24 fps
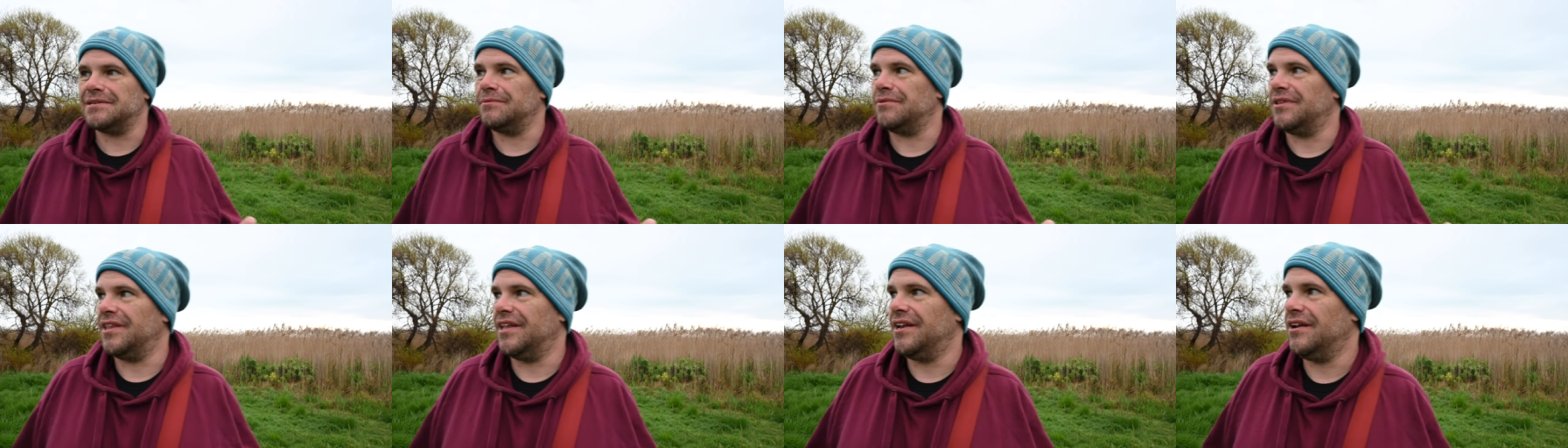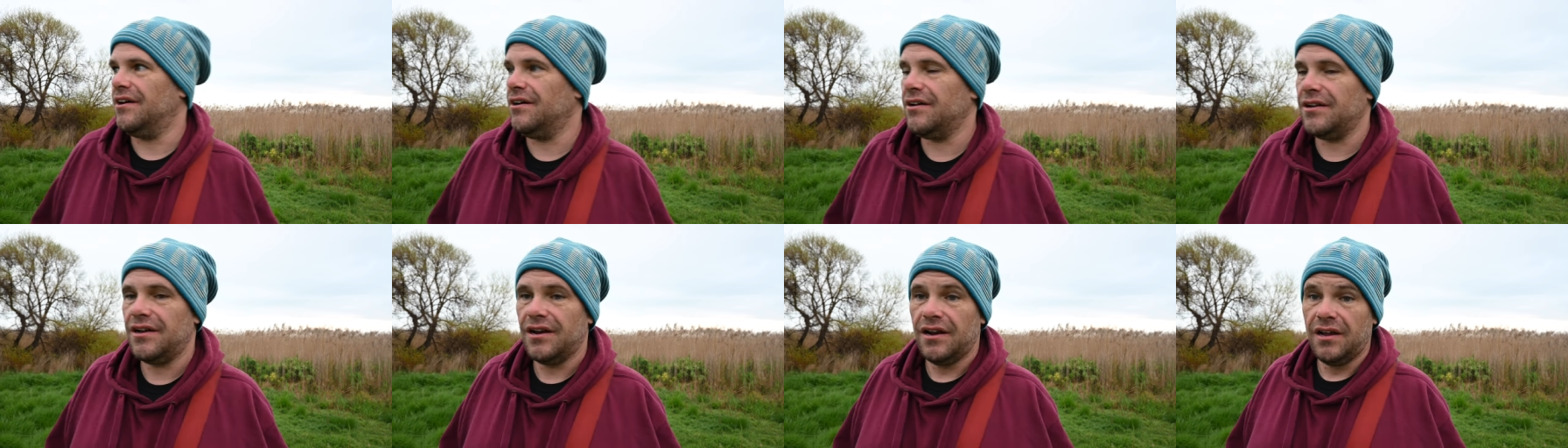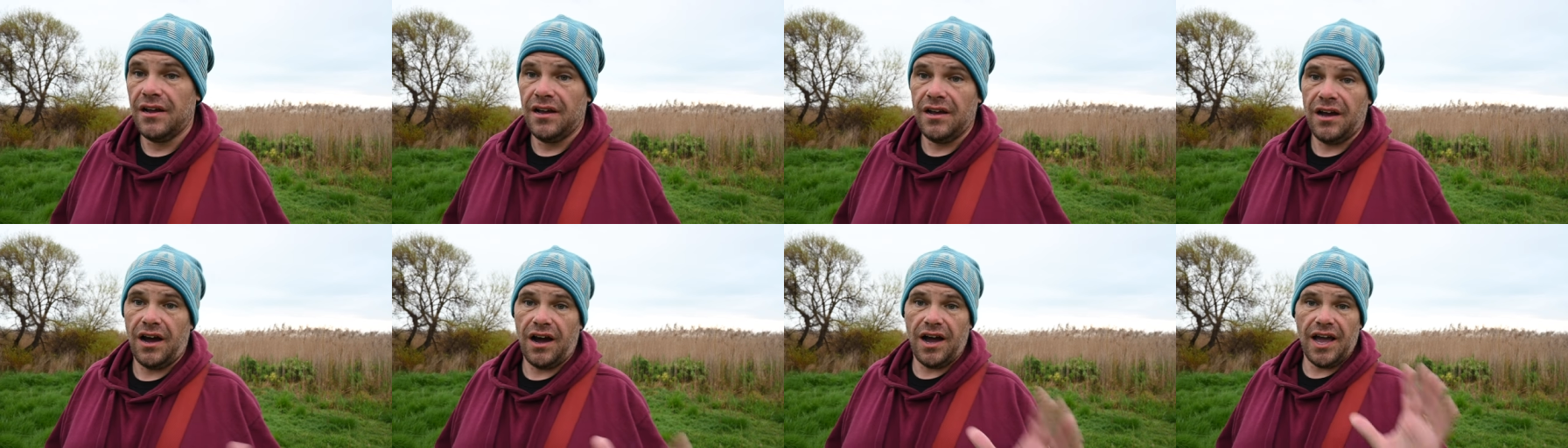something they're not.
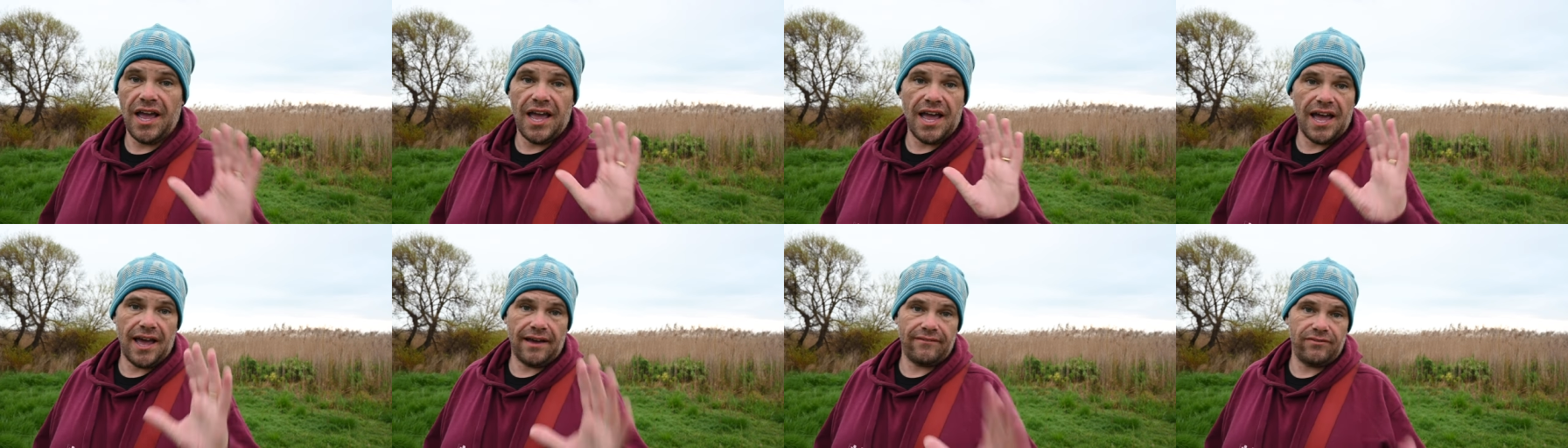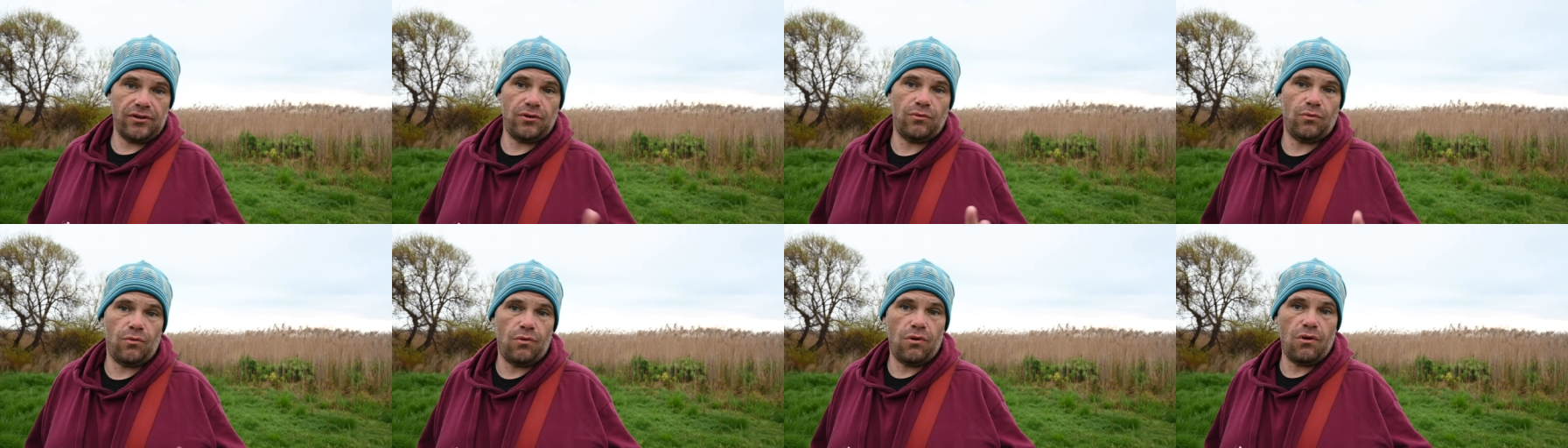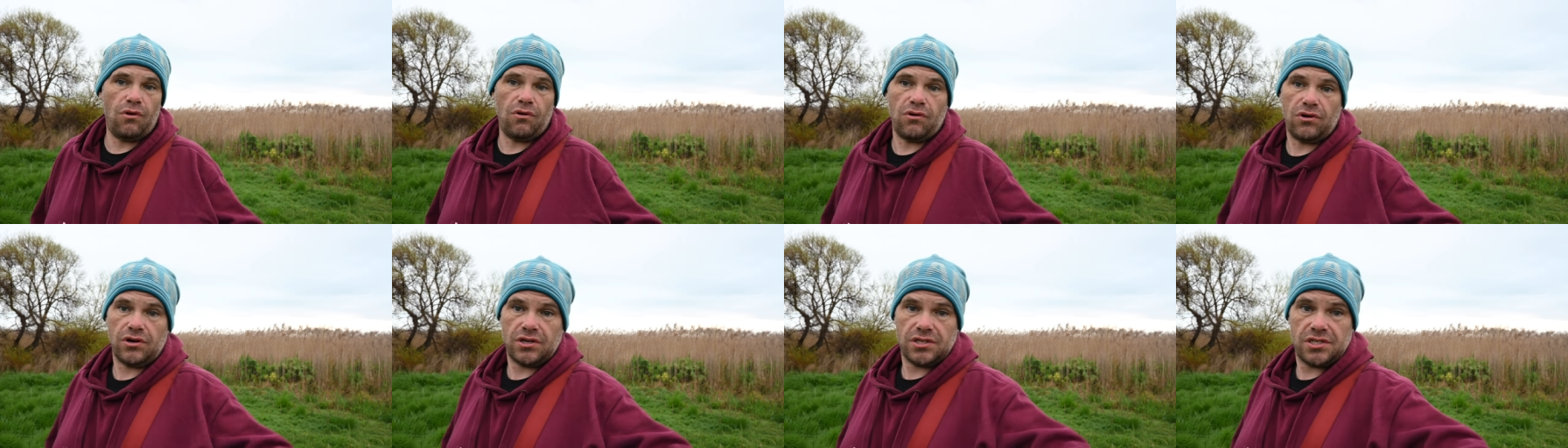I haven't
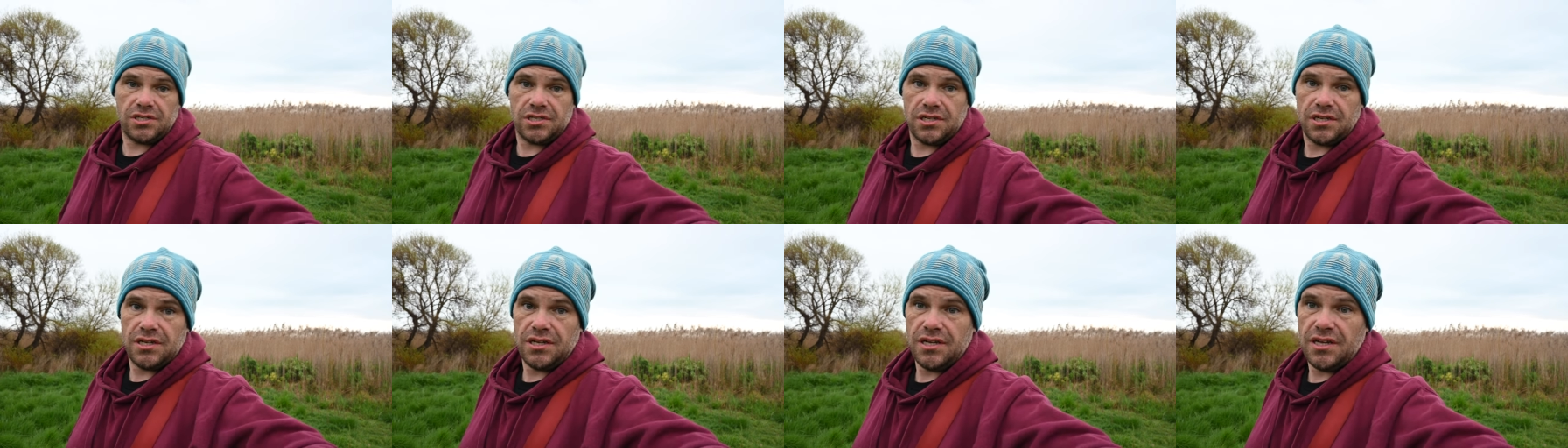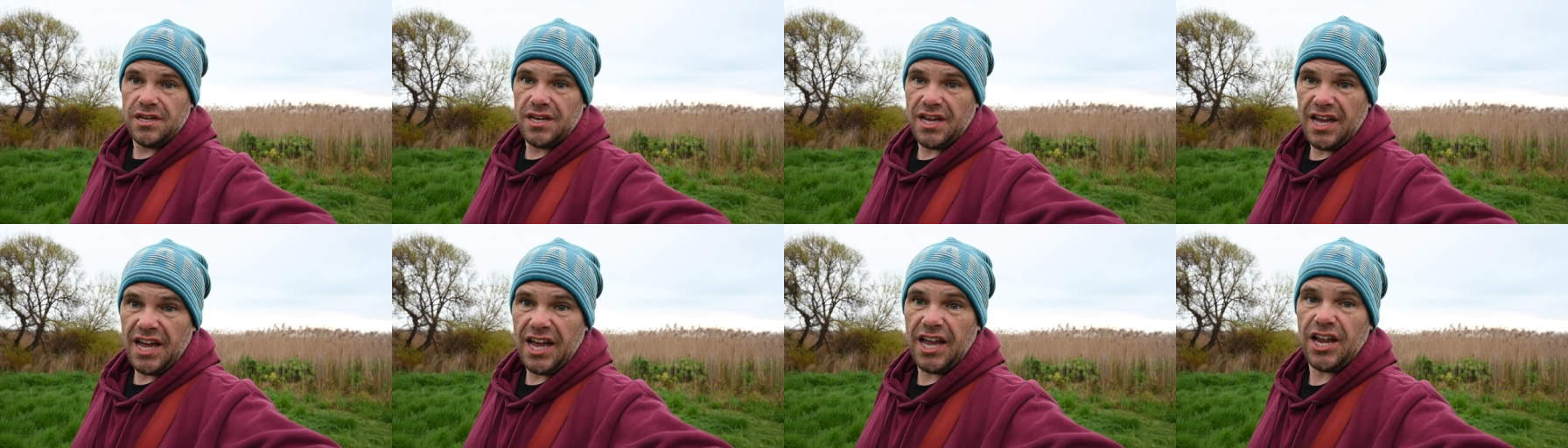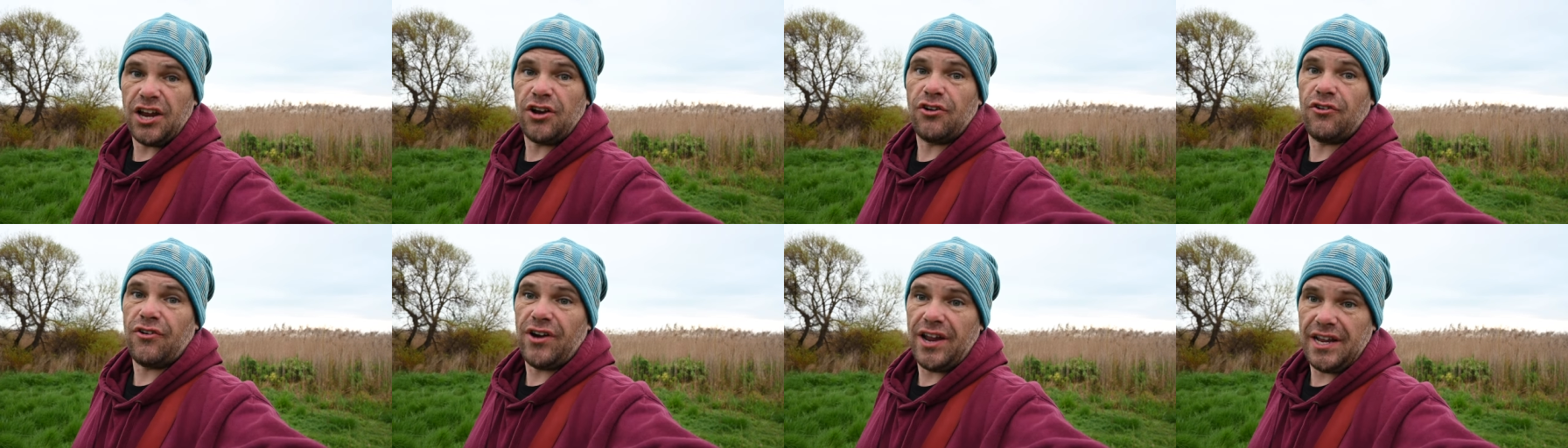walked a
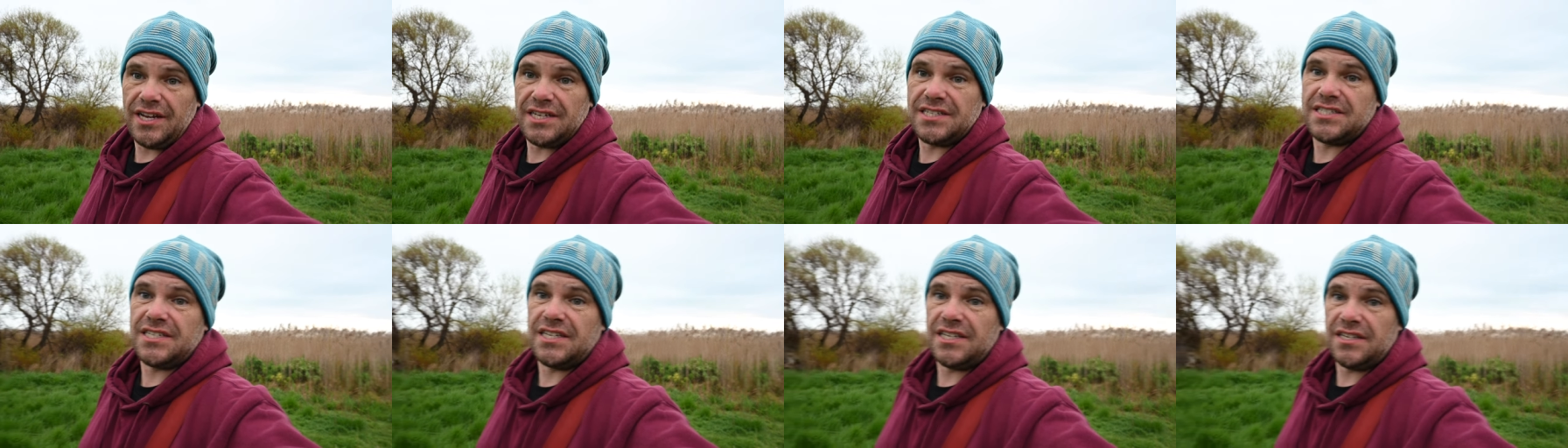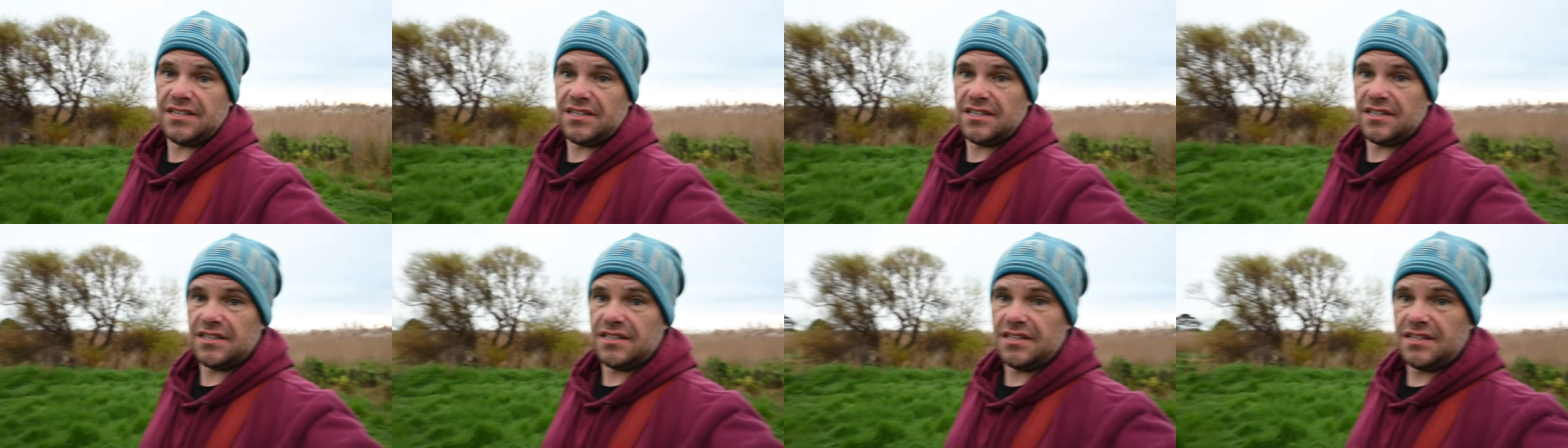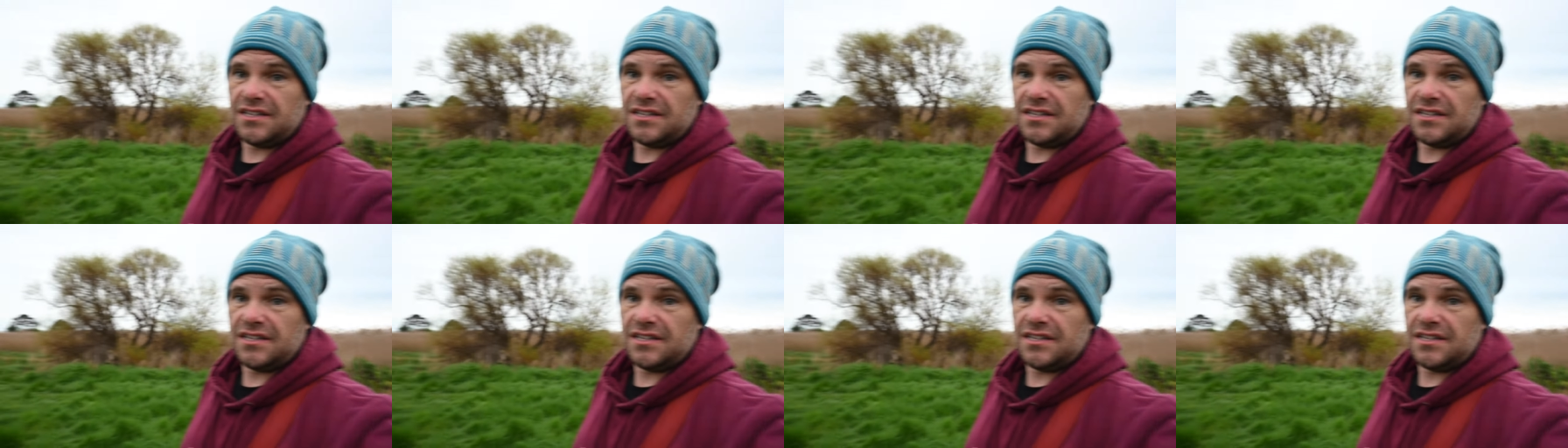great deal